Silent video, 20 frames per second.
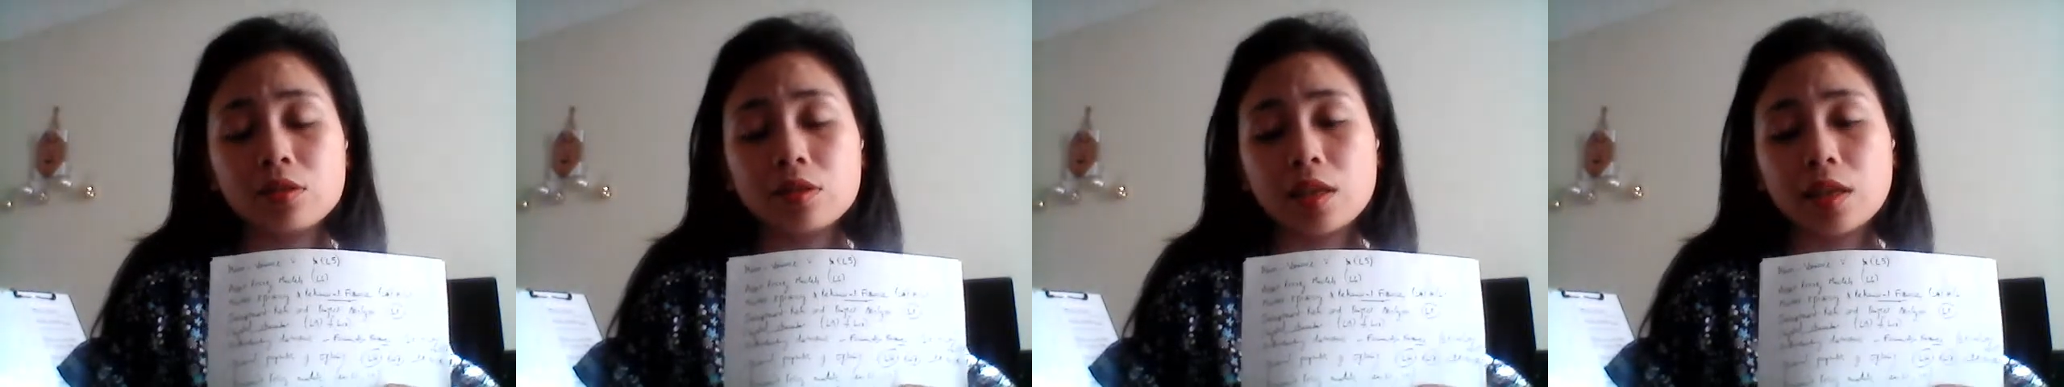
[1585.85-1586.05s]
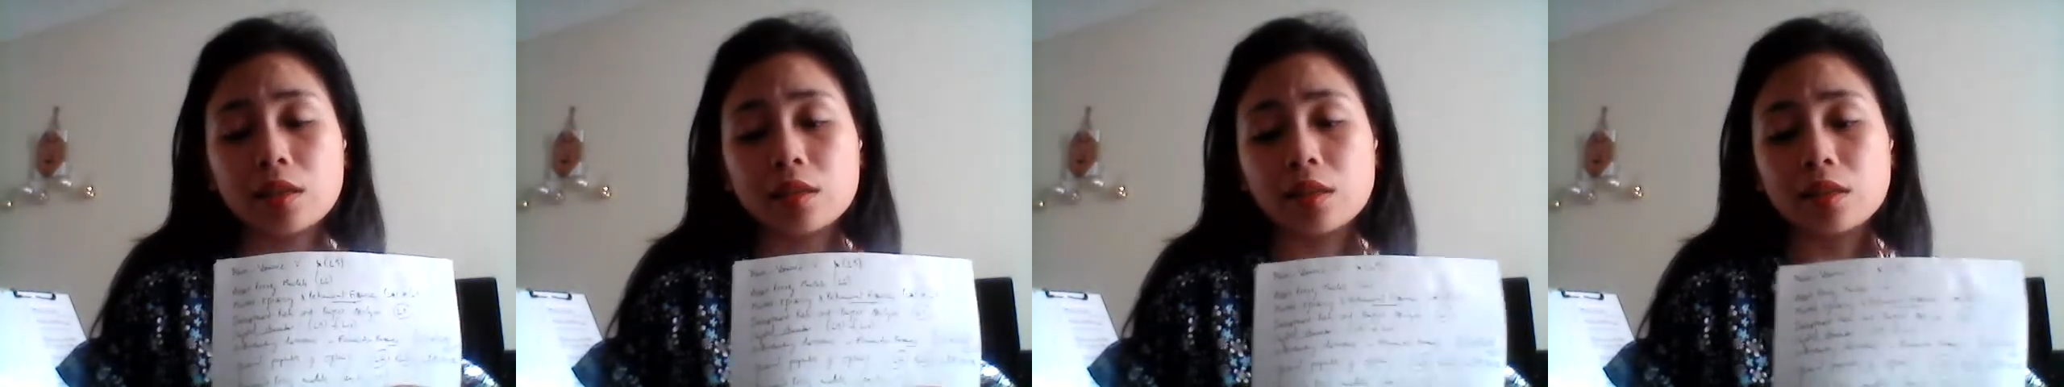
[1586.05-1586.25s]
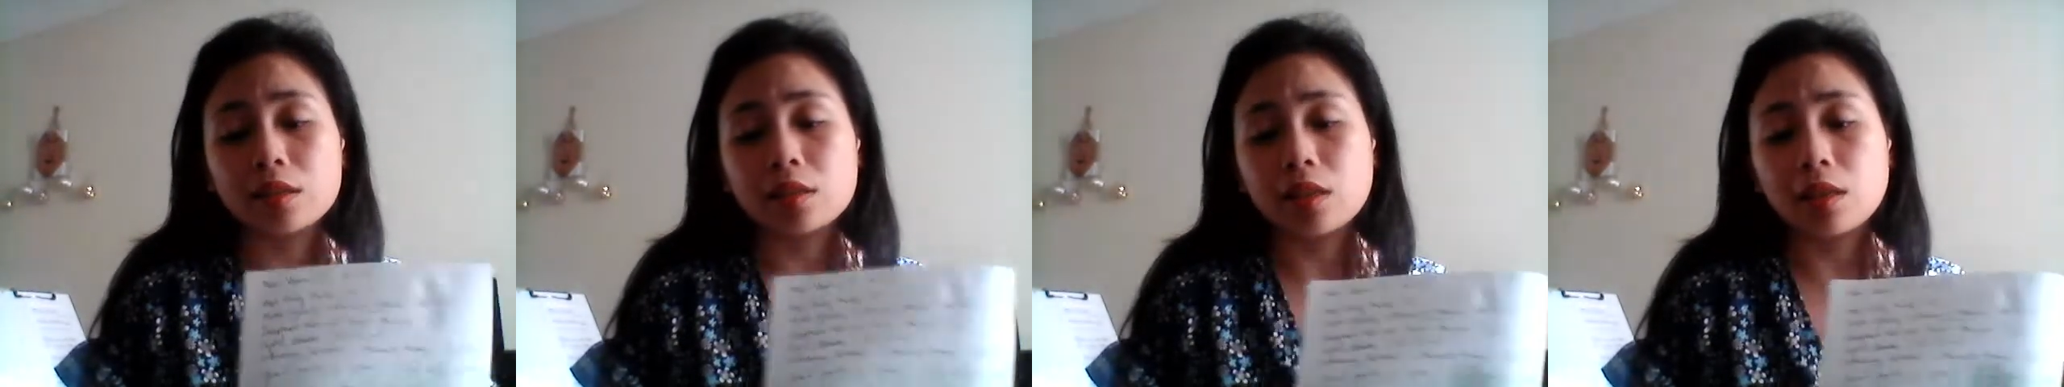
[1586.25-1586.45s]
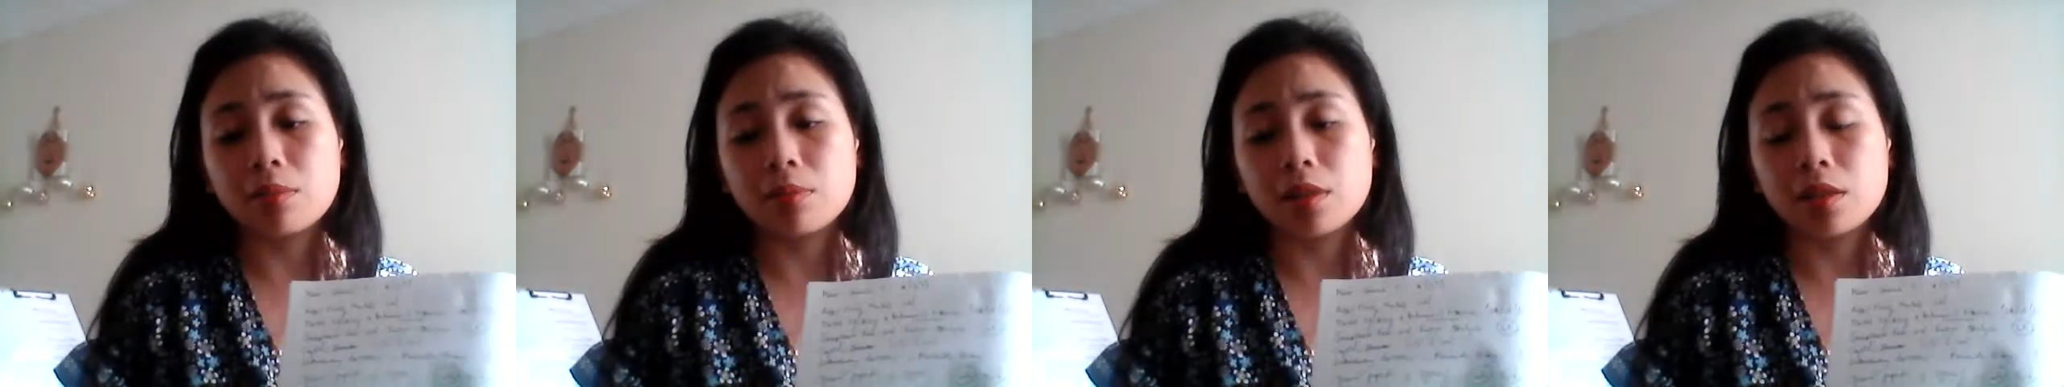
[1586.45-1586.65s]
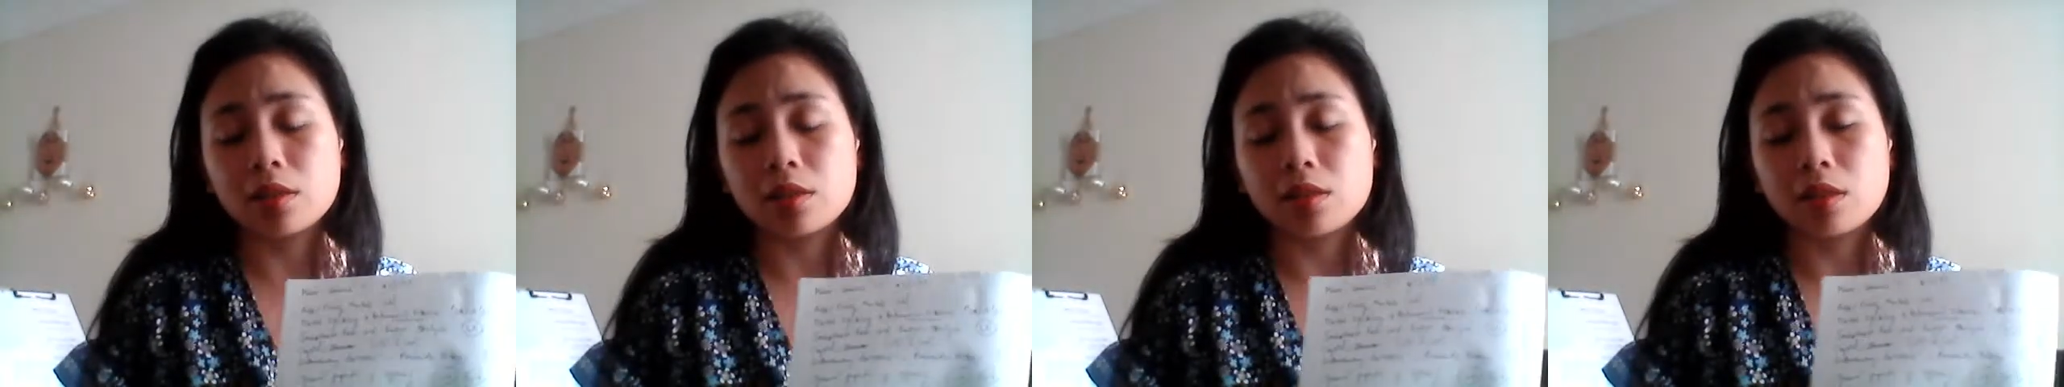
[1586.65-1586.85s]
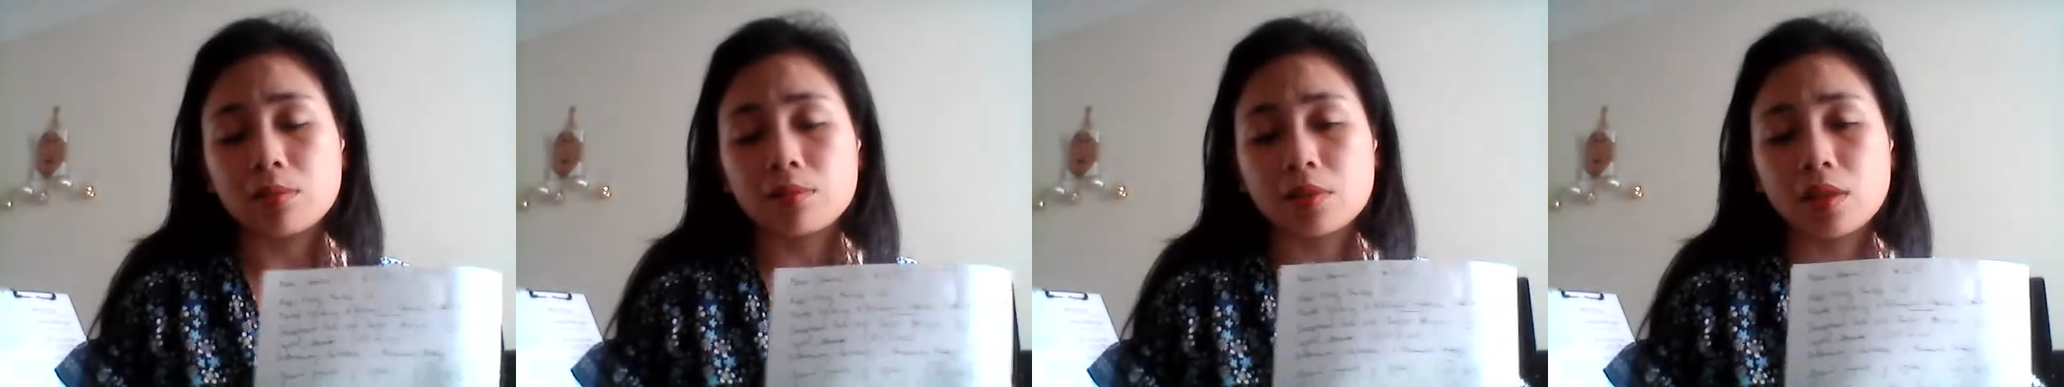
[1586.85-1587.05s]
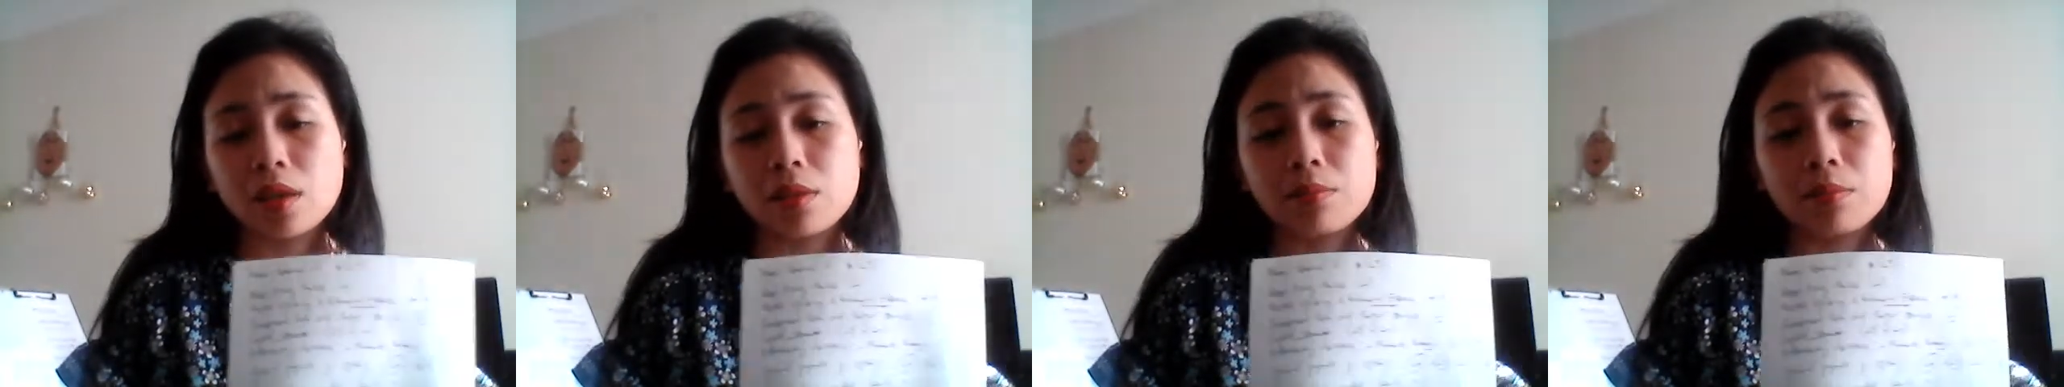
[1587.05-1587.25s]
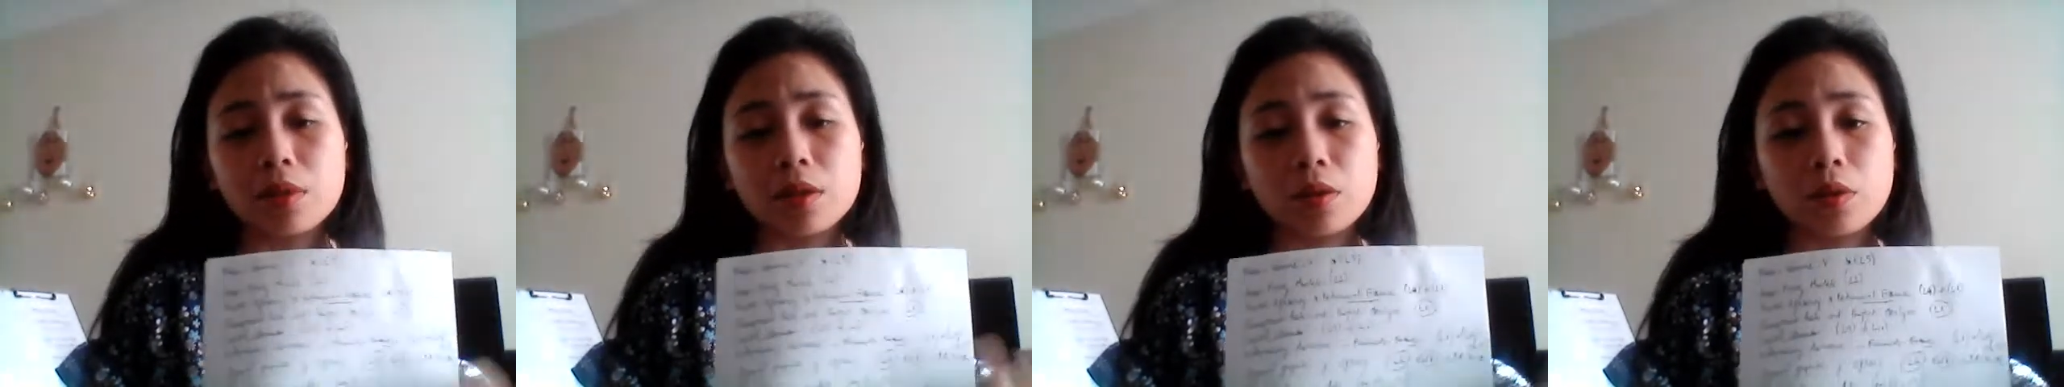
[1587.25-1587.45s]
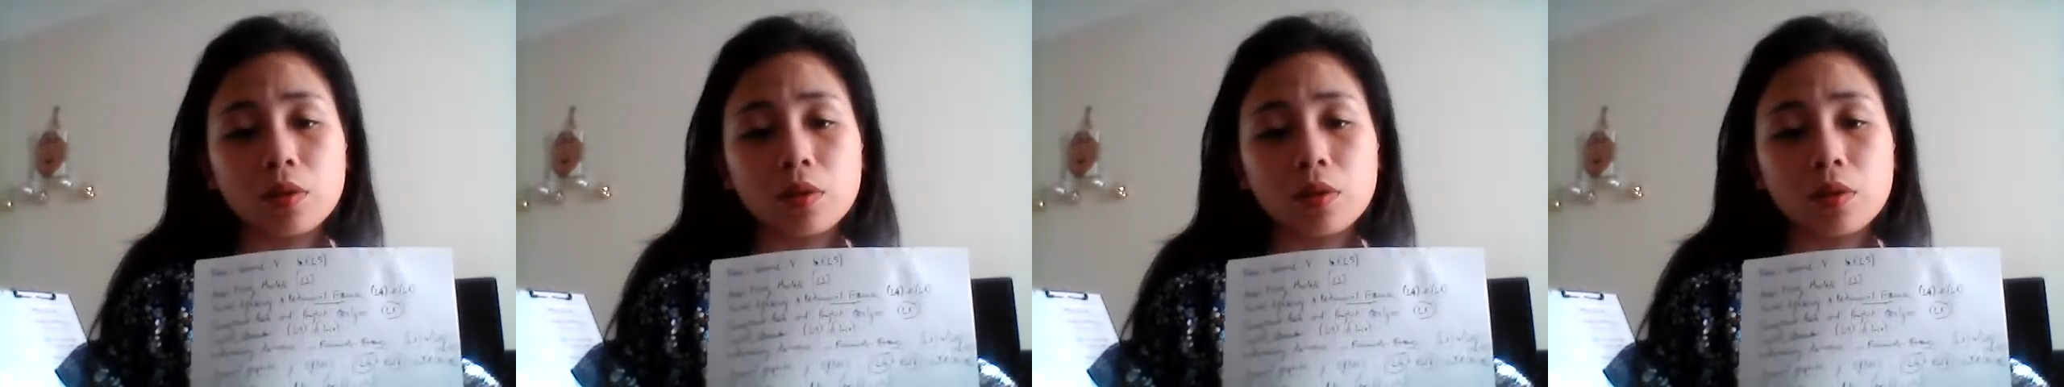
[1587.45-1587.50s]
take the exam in September,